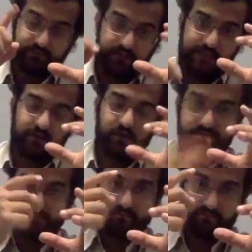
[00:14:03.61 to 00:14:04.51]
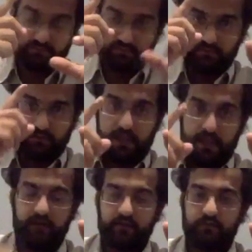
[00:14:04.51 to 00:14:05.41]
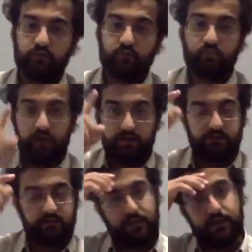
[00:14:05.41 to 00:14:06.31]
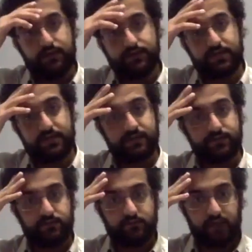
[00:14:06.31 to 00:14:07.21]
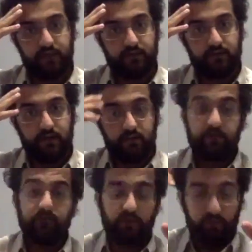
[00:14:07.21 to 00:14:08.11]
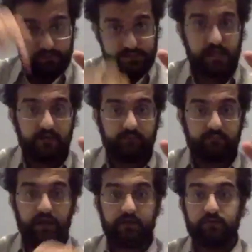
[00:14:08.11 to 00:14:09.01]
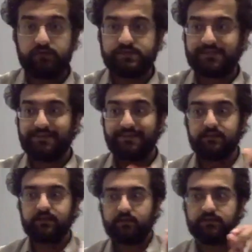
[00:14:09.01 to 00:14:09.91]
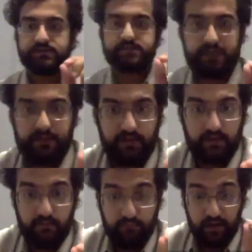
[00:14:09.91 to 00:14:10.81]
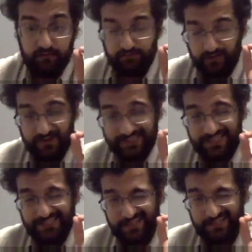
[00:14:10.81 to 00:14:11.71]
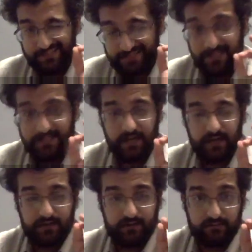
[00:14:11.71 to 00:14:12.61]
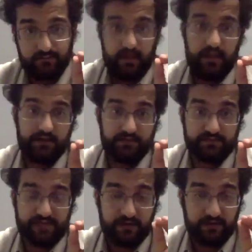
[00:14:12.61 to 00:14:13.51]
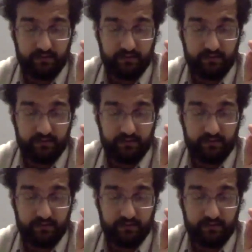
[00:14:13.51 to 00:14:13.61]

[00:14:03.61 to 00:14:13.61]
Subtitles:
comes to one EEG electrode, right? Mm-hmm. But if you go inside the brain, you could see by very teeny tiny electrodes that are in